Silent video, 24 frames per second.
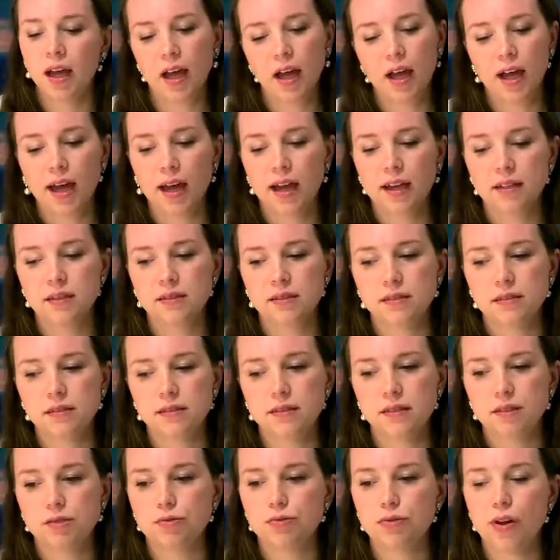and
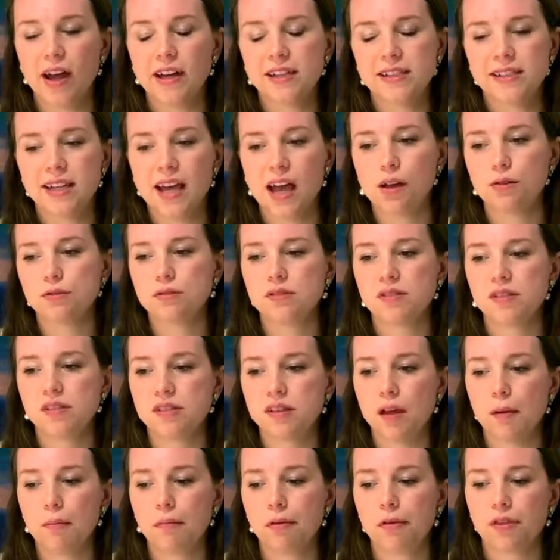you write down
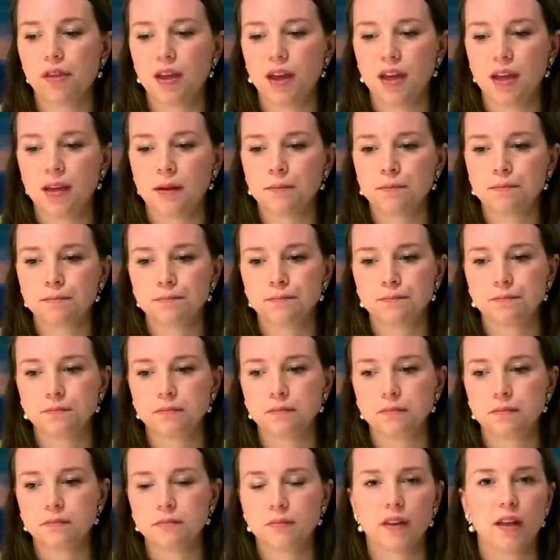something
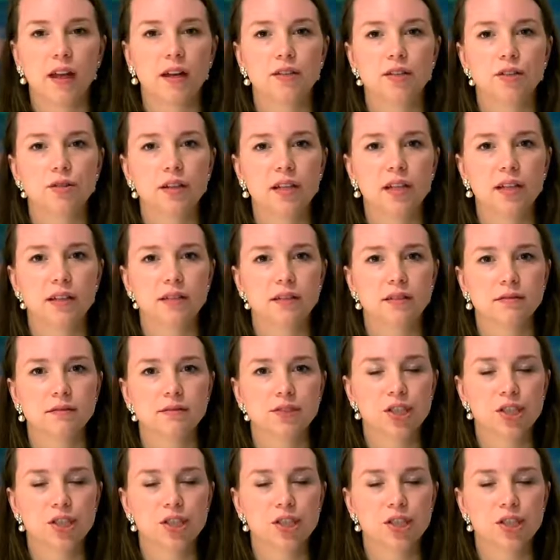that you need.